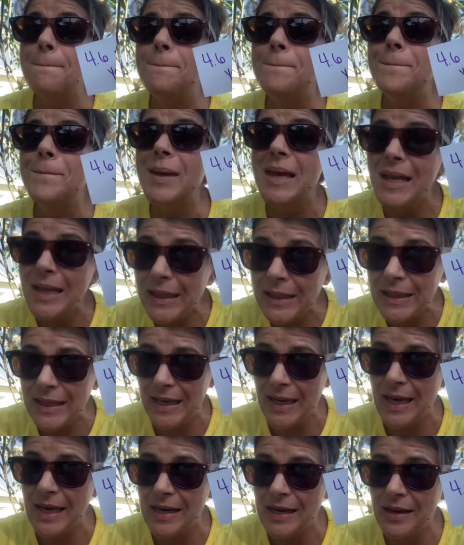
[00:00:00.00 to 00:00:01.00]

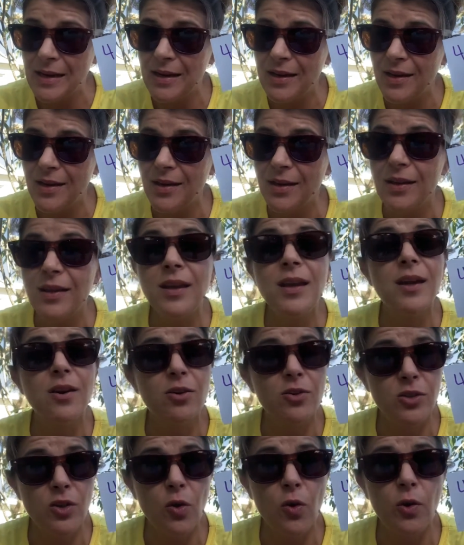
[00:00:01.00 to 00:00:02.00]
billion
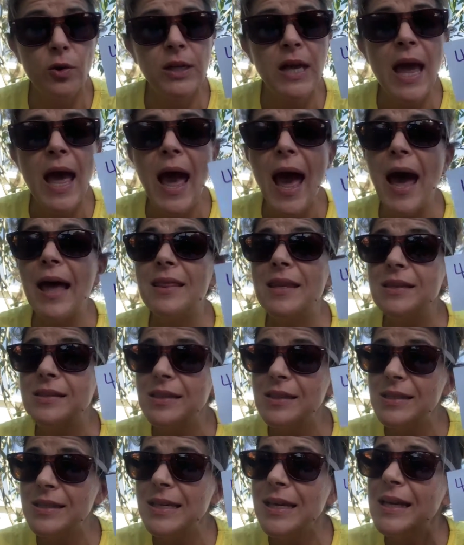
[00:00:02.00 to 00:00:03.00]
years old. And this
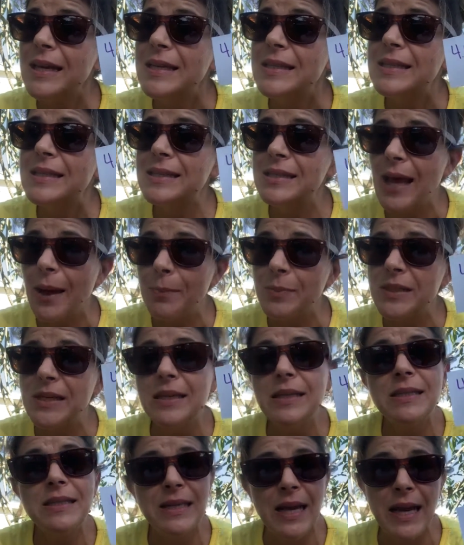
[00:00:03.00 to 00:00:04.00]
is the accepted
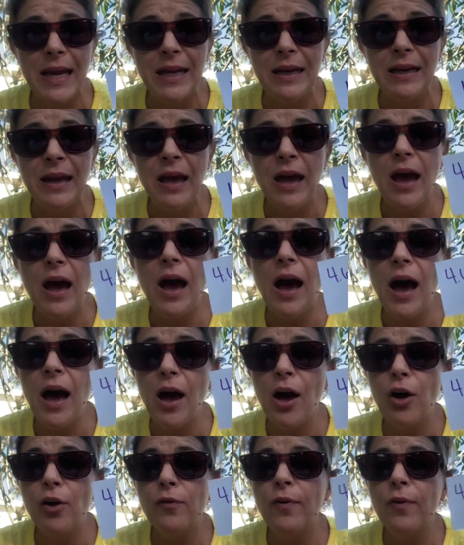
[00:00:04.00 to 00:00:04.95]
date of